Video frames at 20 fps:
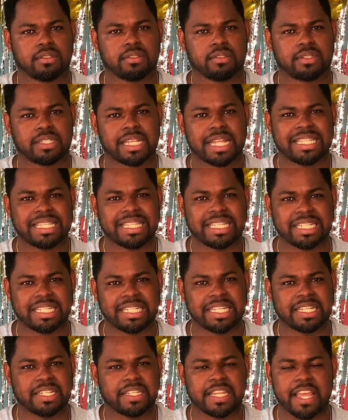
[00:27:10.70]
That's it.
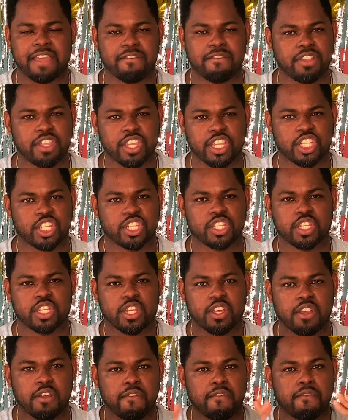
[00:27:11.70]
Everything just
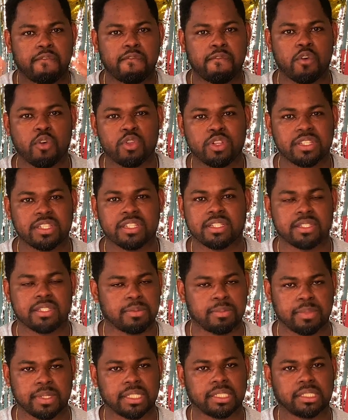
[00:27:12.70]
falls into
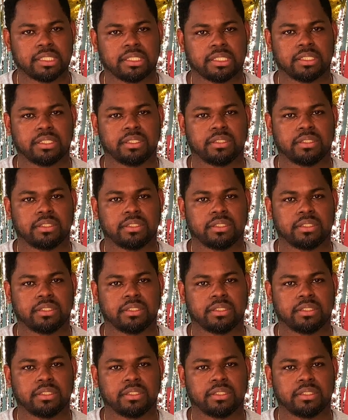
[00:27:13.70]
place.